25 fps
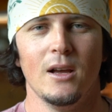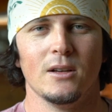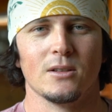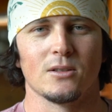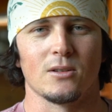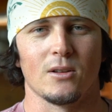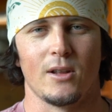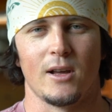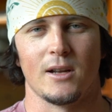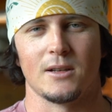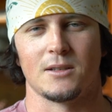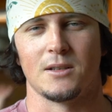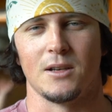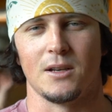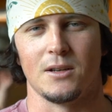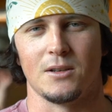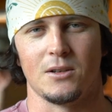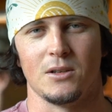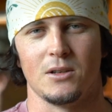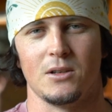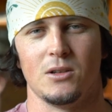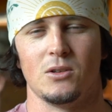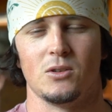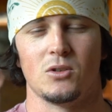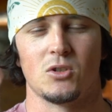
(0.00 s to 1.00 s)
So that's it,
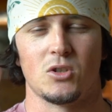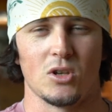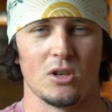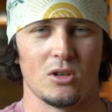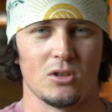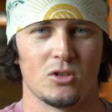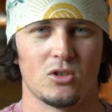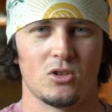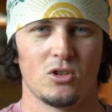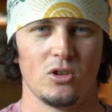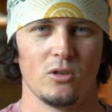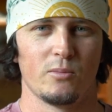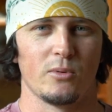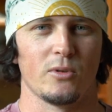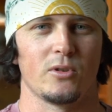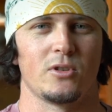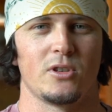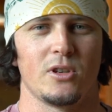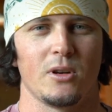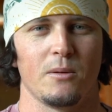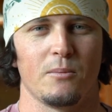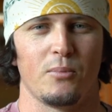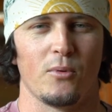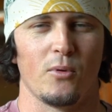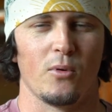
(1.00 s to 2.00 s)
dudes. Super
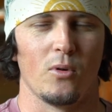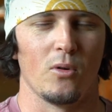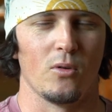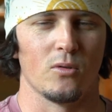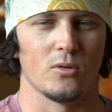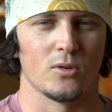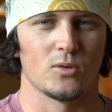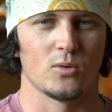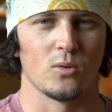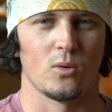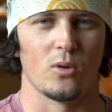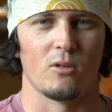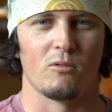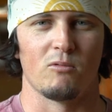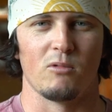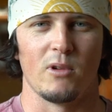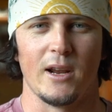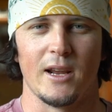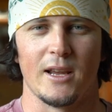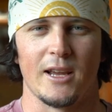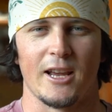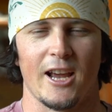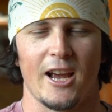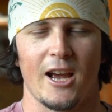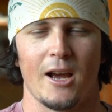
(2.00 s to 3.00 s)
simple sort of
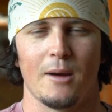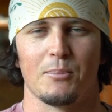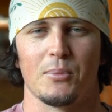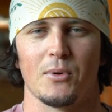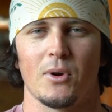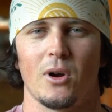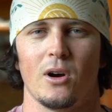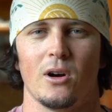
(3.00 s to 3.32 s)
recap